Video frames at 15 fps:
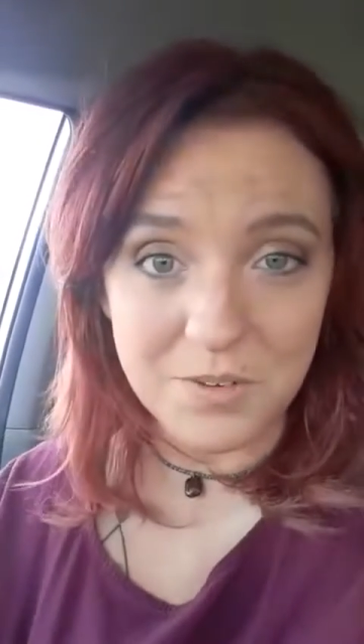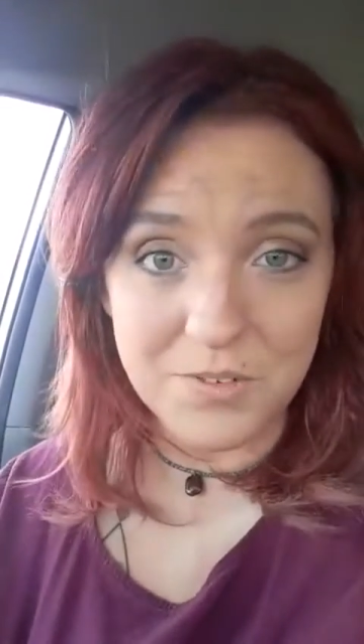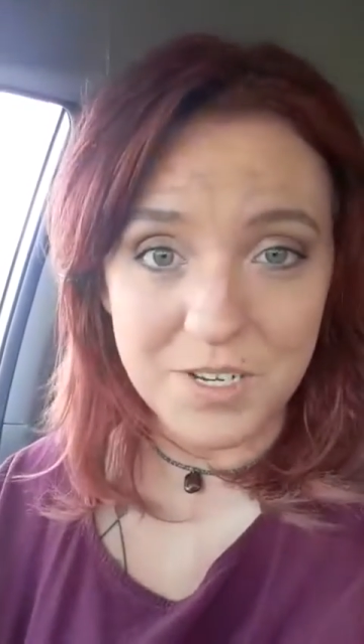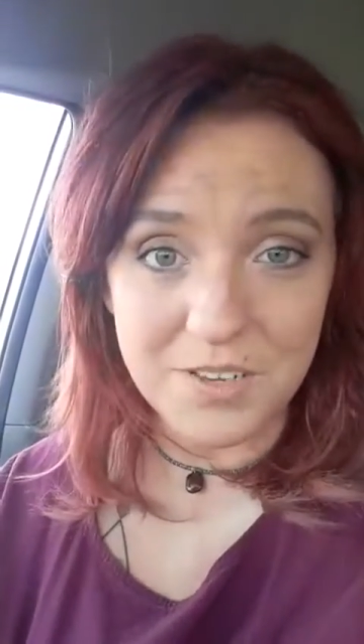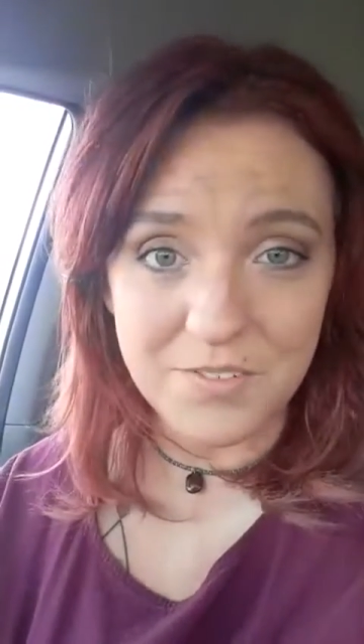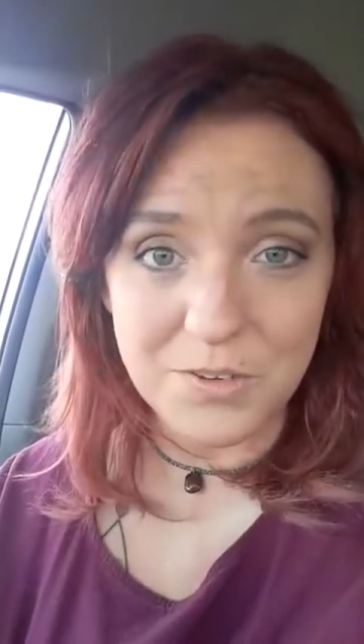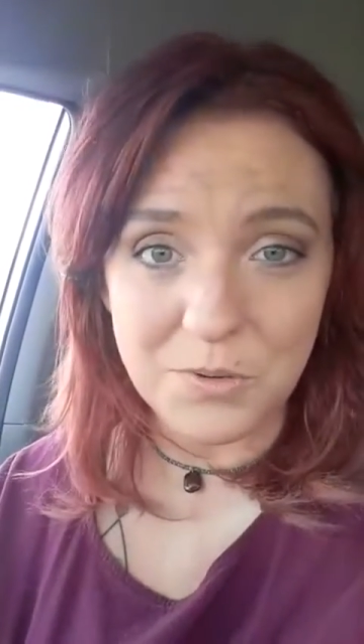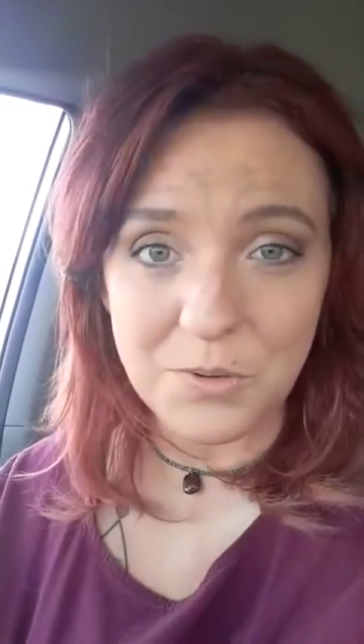who's
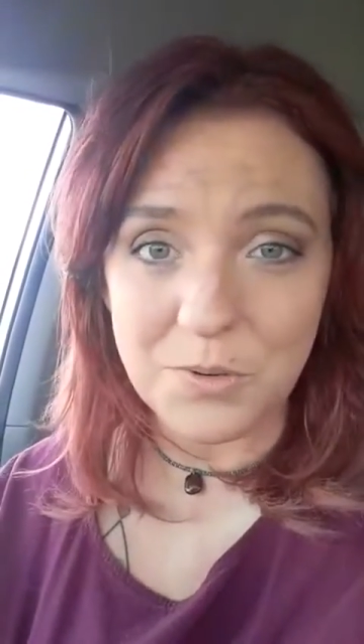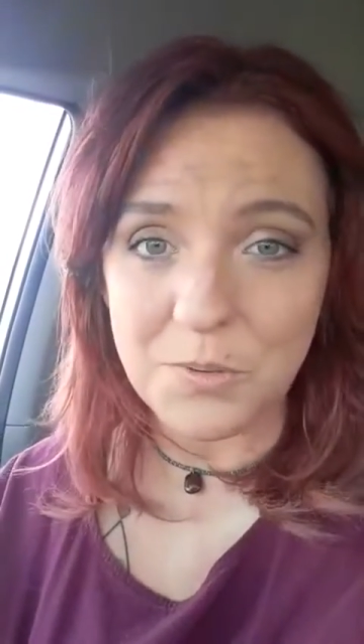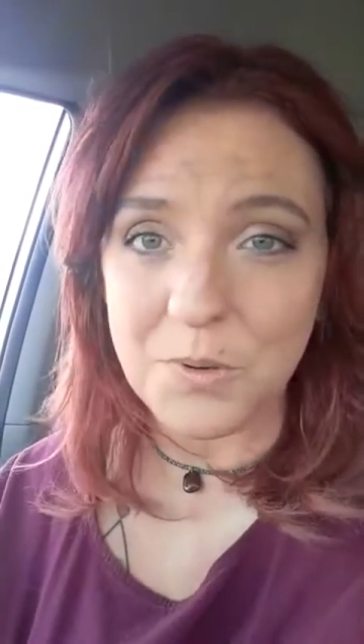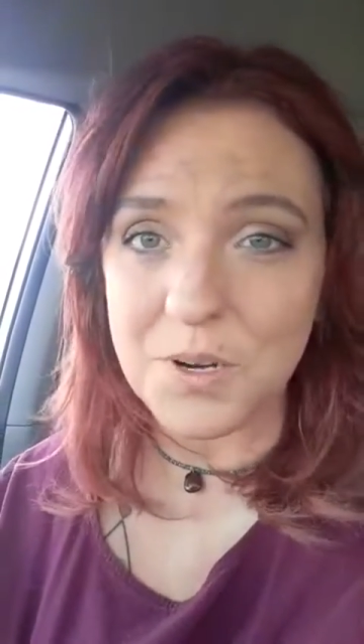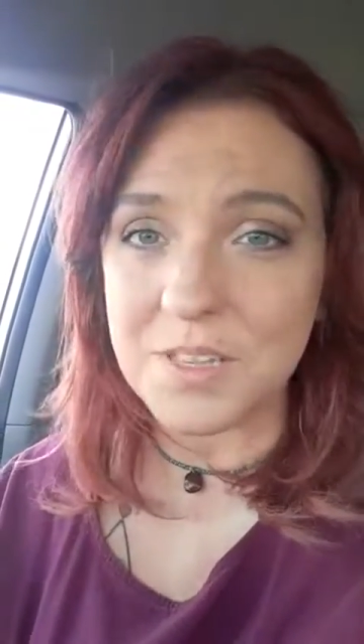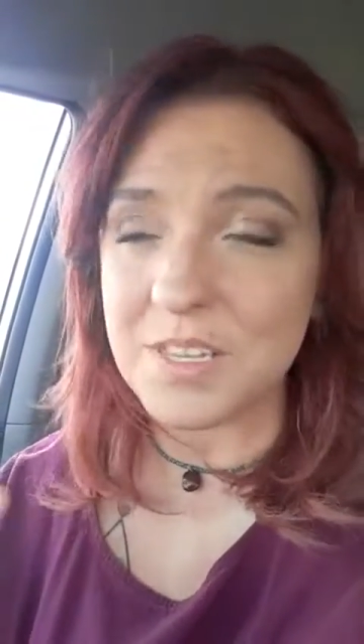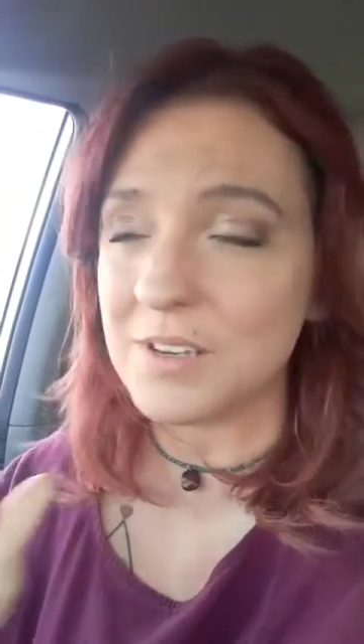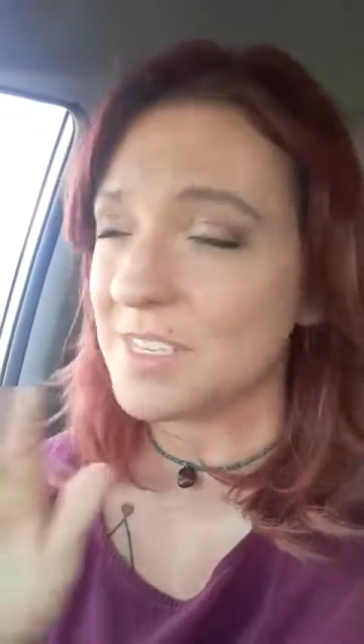ever given you
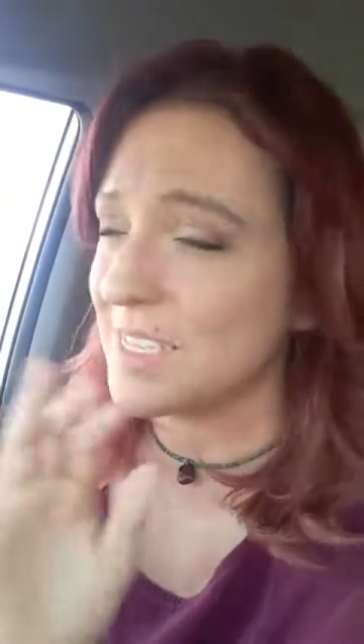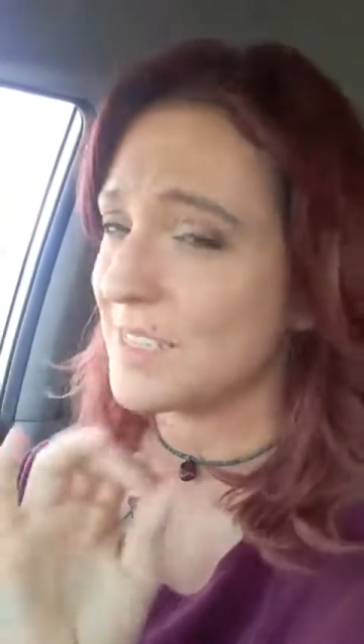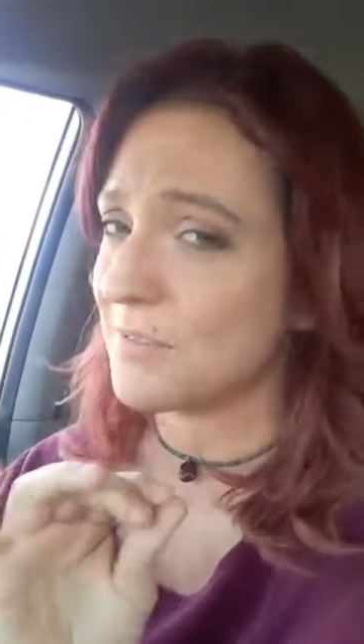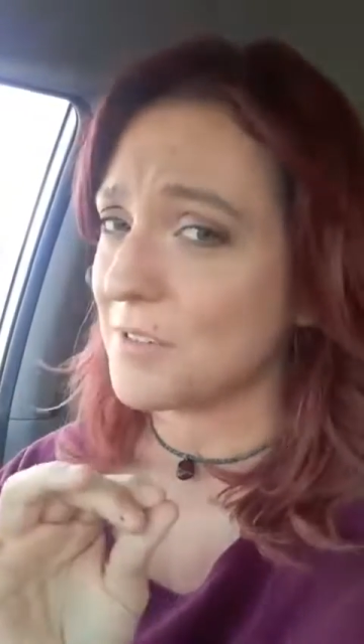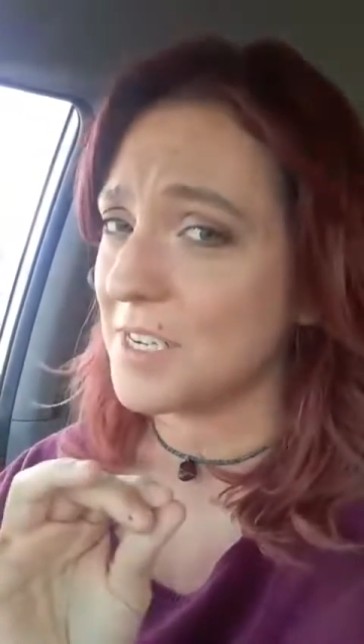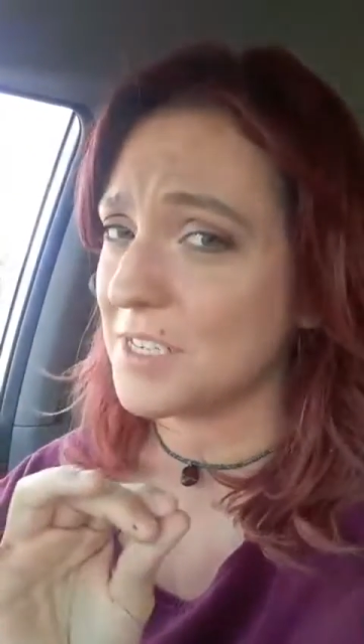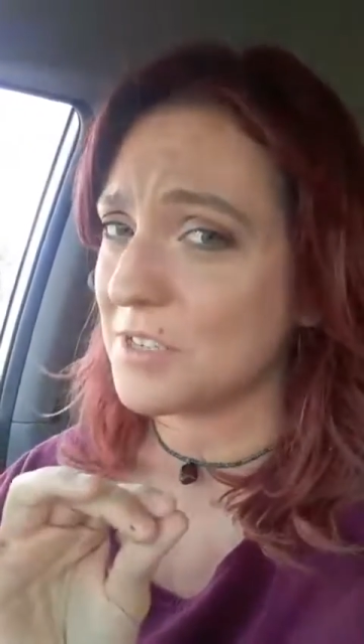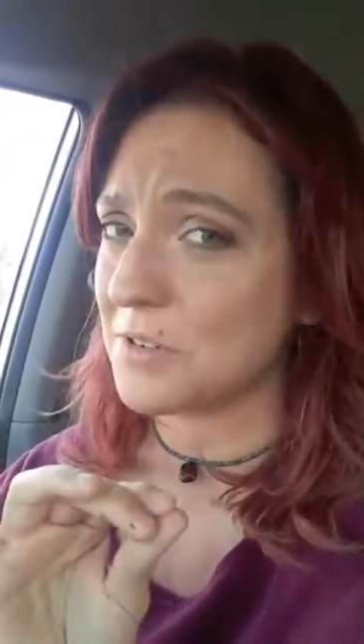a word that
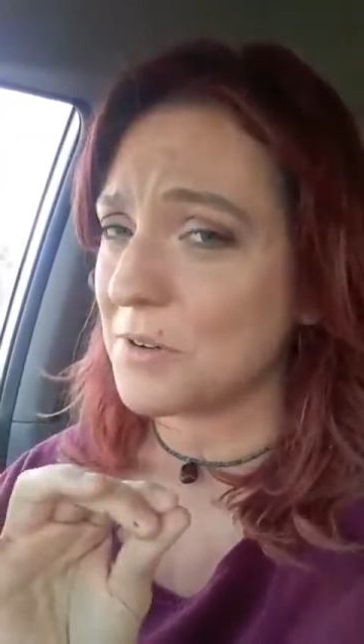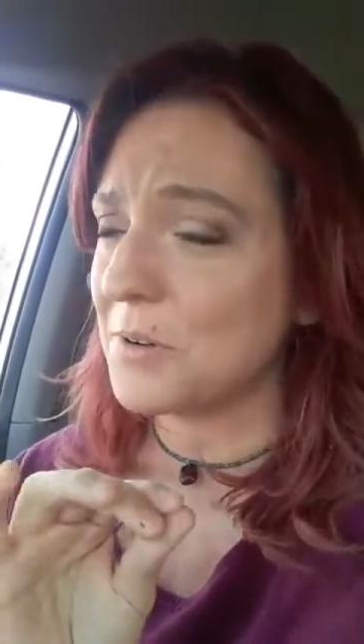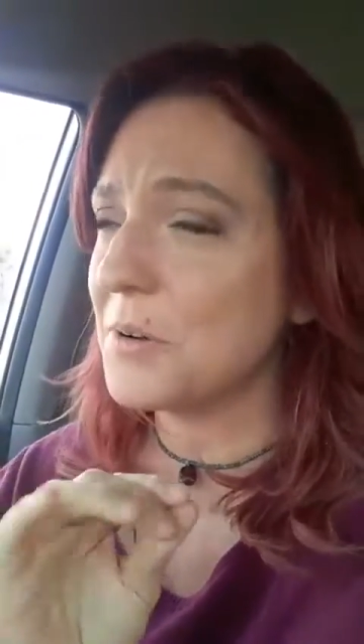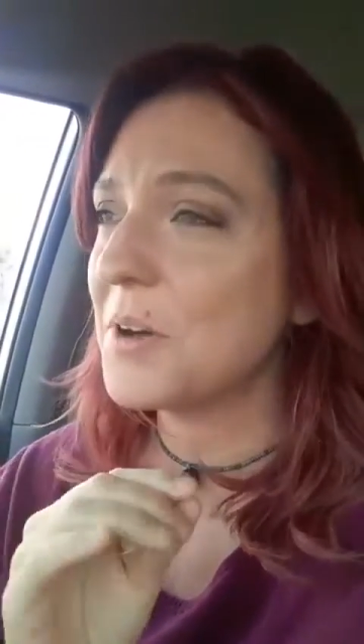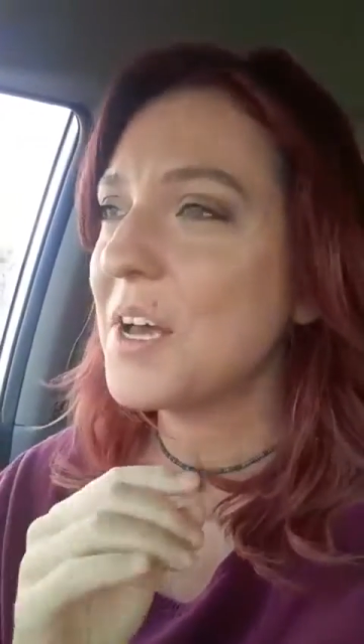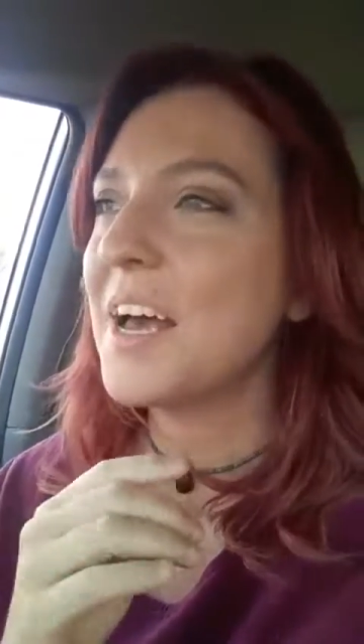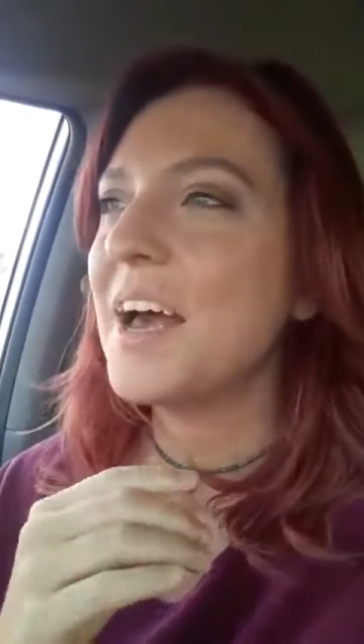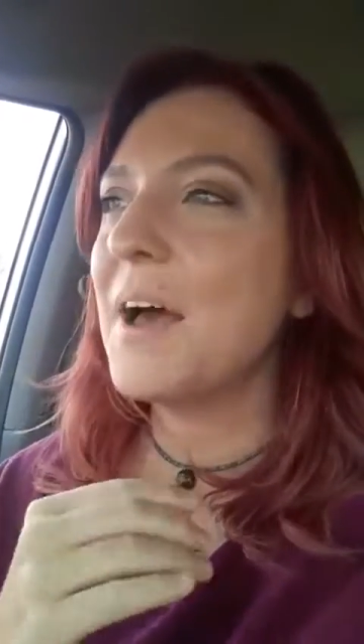didn't ring
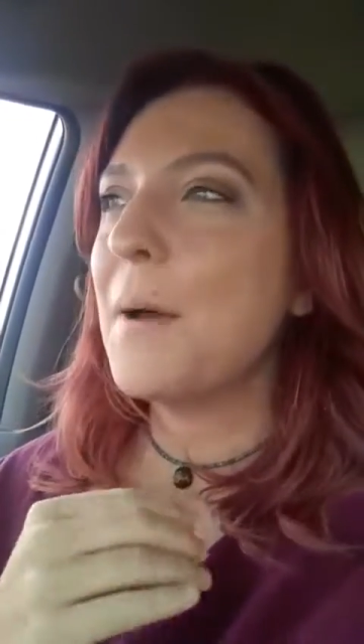true.